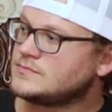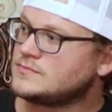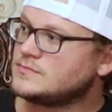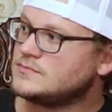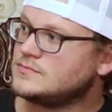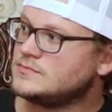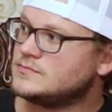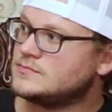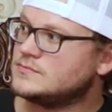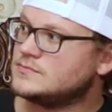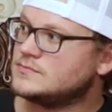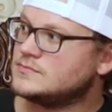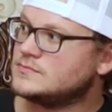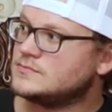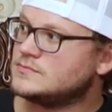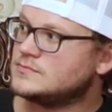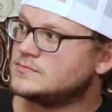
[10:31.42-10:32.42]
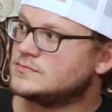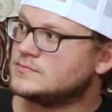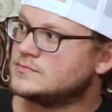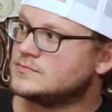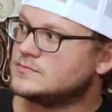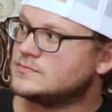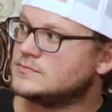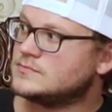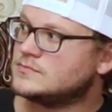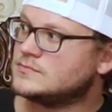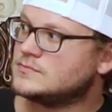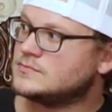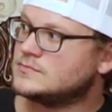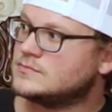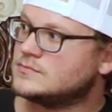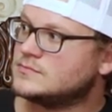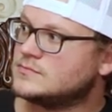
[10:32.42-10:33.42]

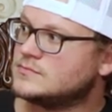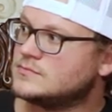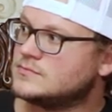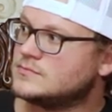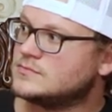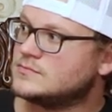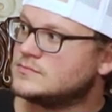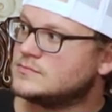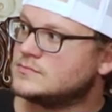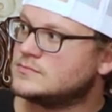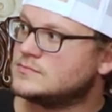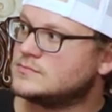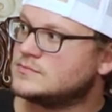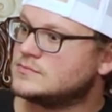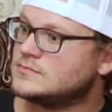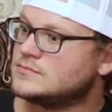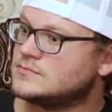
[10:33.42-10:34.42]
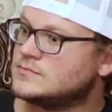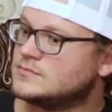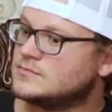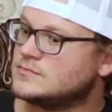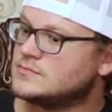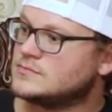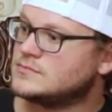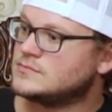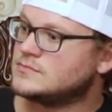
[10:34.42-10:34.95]
This person isn't speaking.